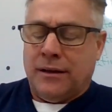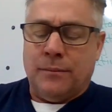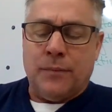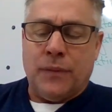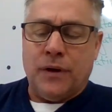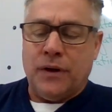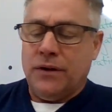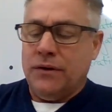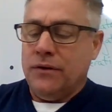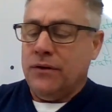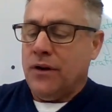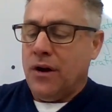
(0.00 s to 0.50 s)

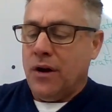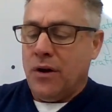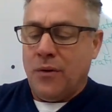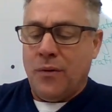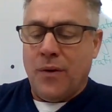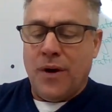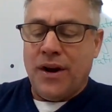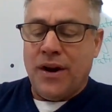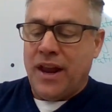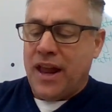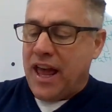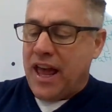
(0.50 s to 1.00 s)
but no
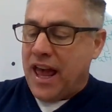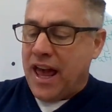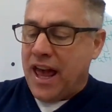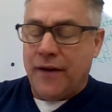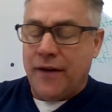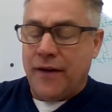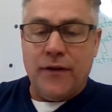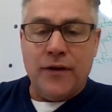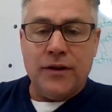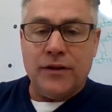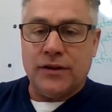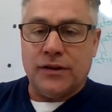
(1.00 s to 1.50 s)
one
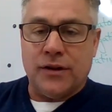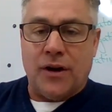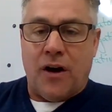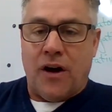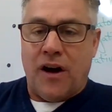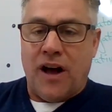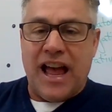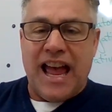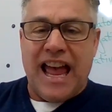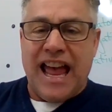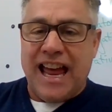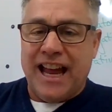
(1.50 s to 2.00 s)
ever
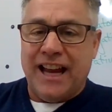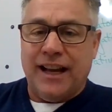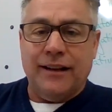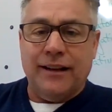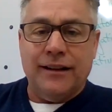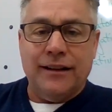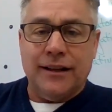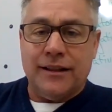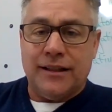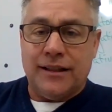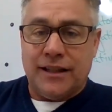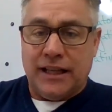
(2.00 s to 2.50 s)
saw
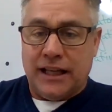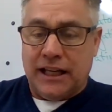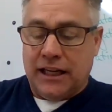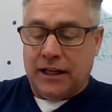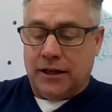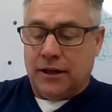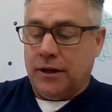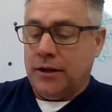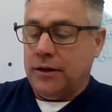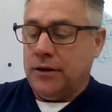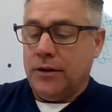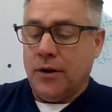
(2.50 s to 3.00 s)

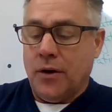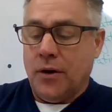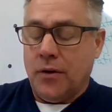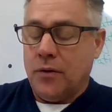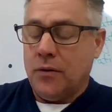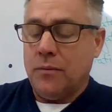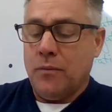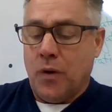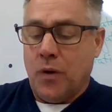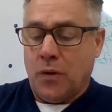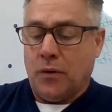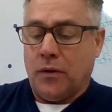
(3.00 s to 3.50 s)
Eglatina no
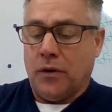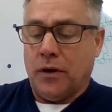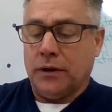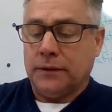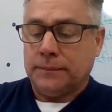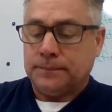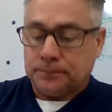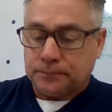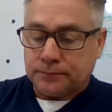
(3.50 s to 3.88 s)
more.